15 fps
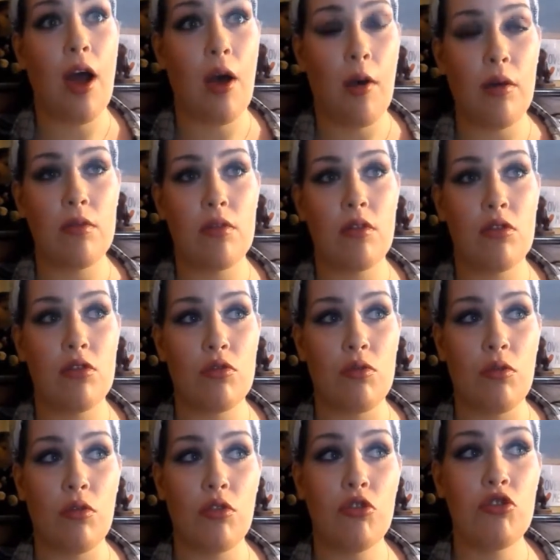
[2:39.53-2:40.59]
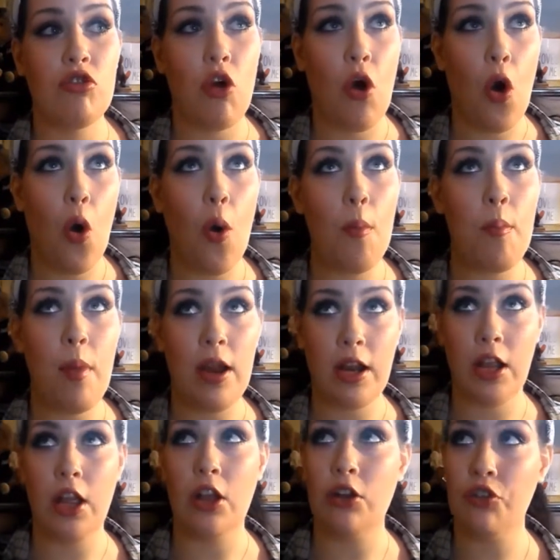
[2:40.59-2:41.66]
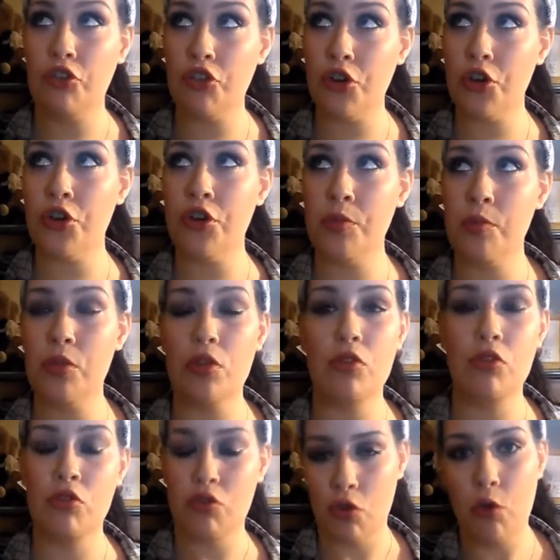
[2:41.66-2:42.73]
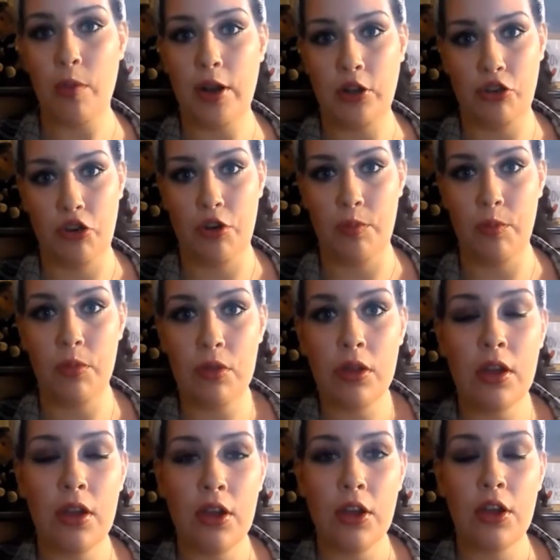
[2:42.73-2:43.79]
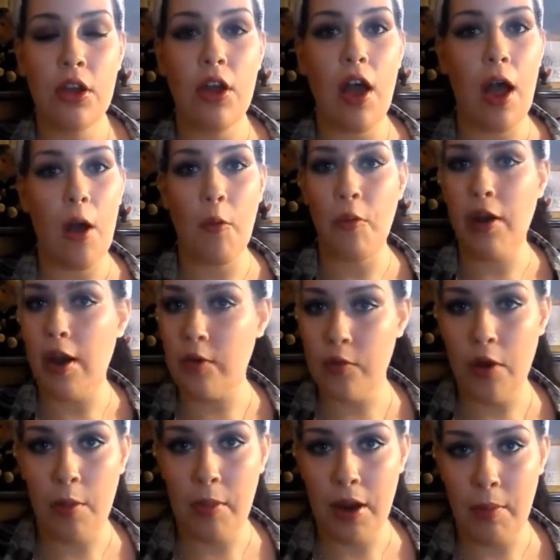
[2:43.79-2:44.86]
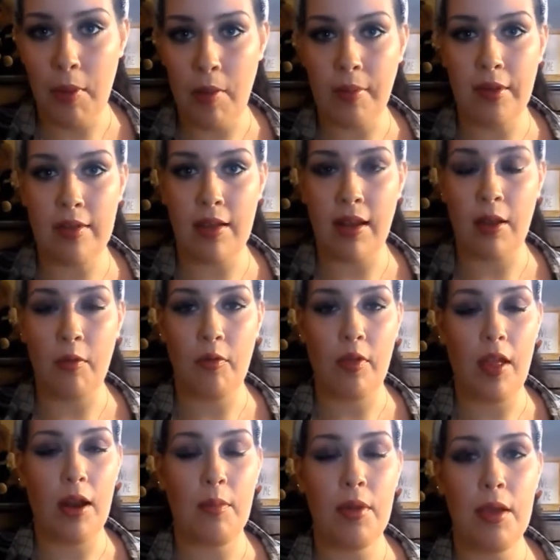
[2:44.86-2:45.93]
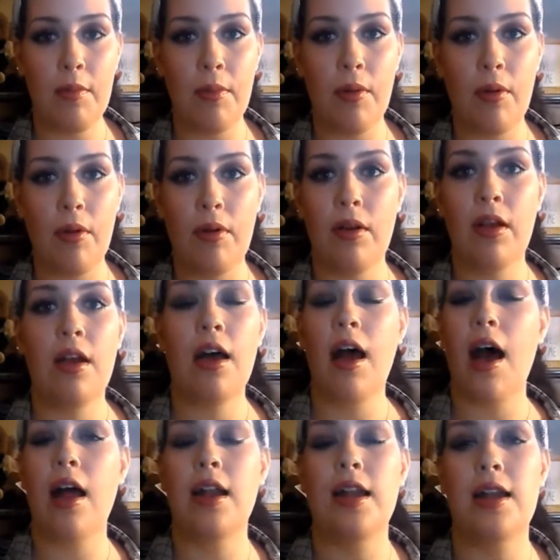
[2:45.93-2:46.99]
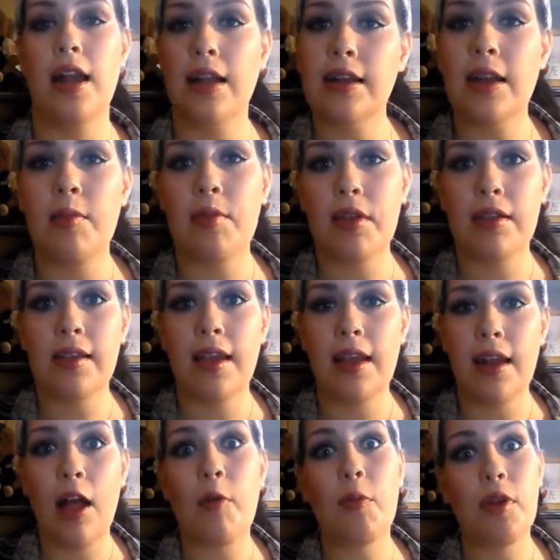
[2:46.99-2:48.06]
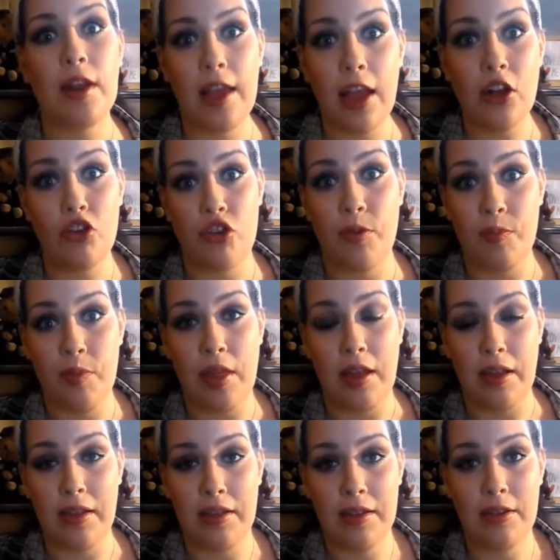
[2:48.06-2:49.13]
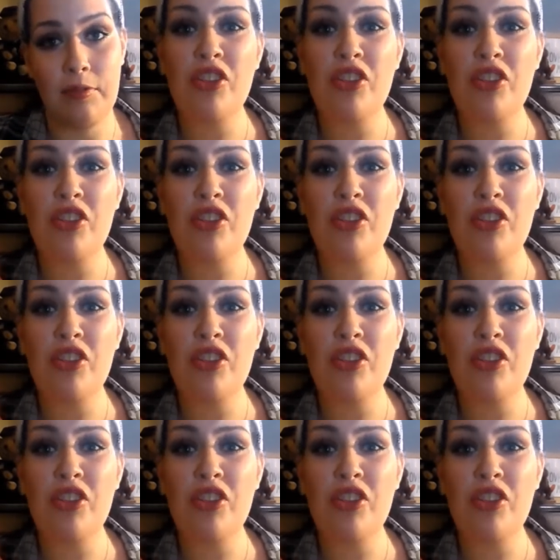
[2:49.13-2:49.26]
while I was in school. So many germs. So many germs. And whenever I'm in a public setting with a lot of people, 9 times out of 10, I'm going to catch something.